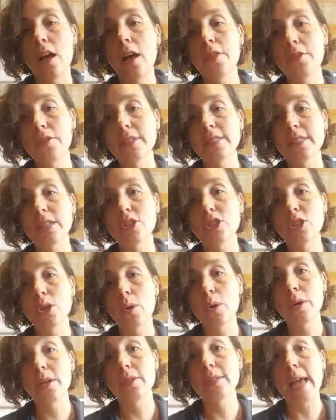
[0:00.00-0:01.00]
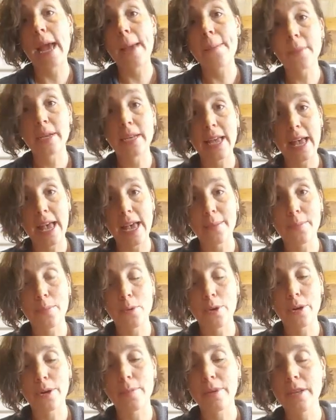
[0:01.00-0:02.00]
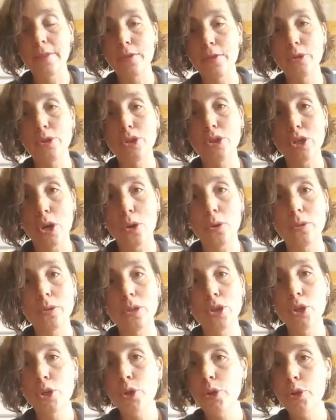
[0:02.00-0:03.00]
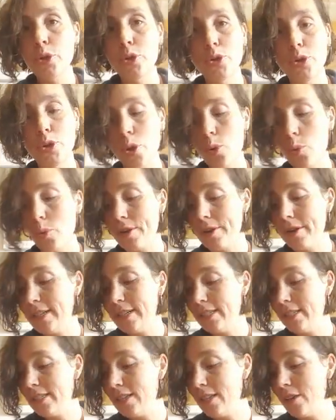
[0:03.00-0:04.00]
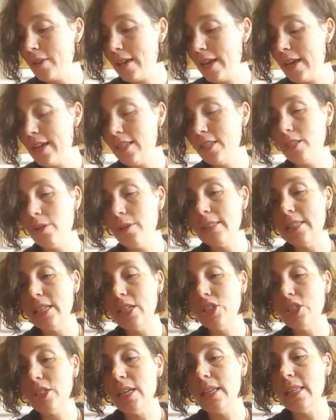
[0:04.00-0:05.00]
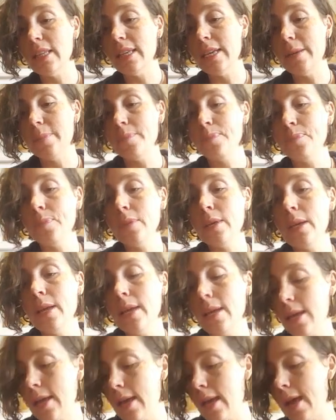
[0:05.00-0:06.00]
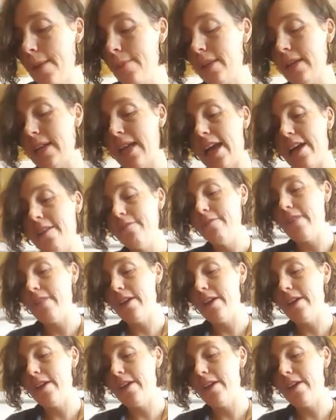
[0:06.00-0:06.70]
other essential oils, I'm going to add more. But if you don't, no worries, okay? So additionally, I'm going to add